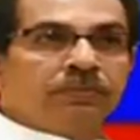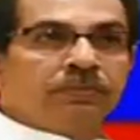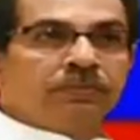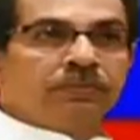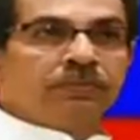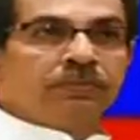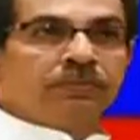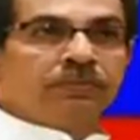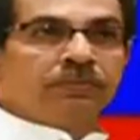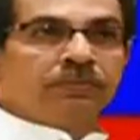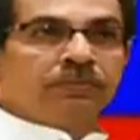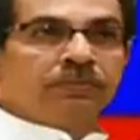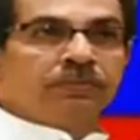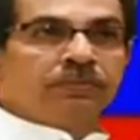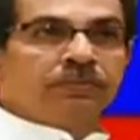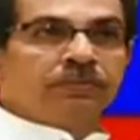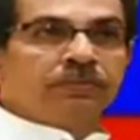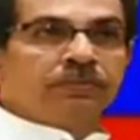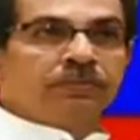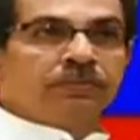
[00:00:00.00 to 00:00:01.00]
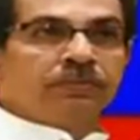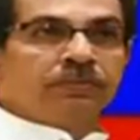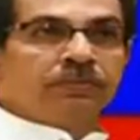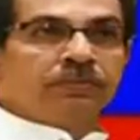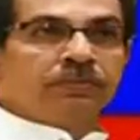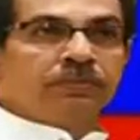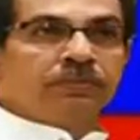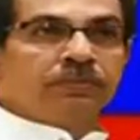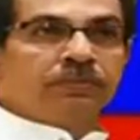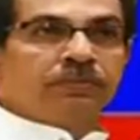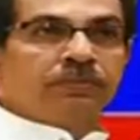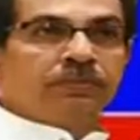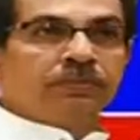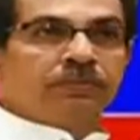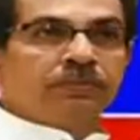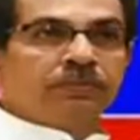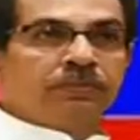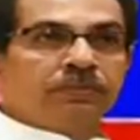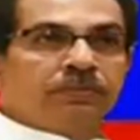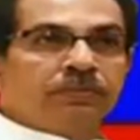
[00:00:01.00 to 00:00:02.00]

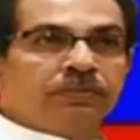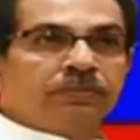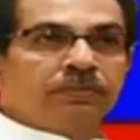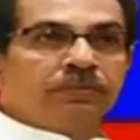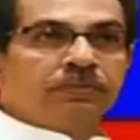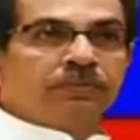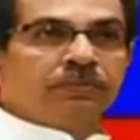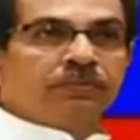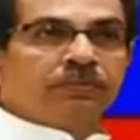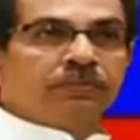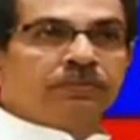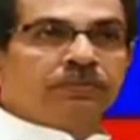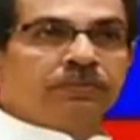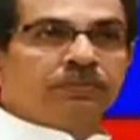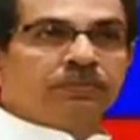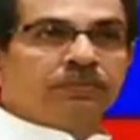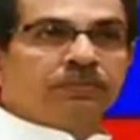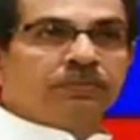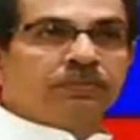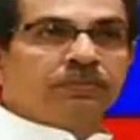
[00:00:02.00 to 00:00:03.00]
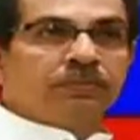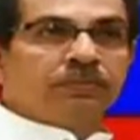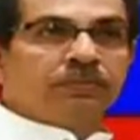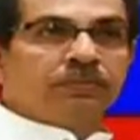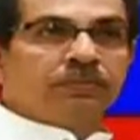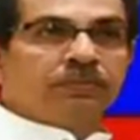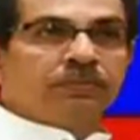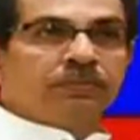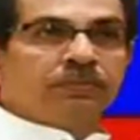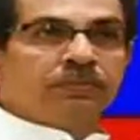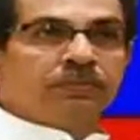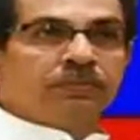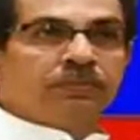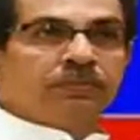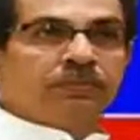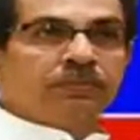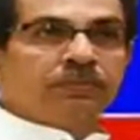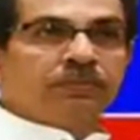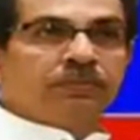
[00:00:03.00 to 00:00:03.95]
(silent)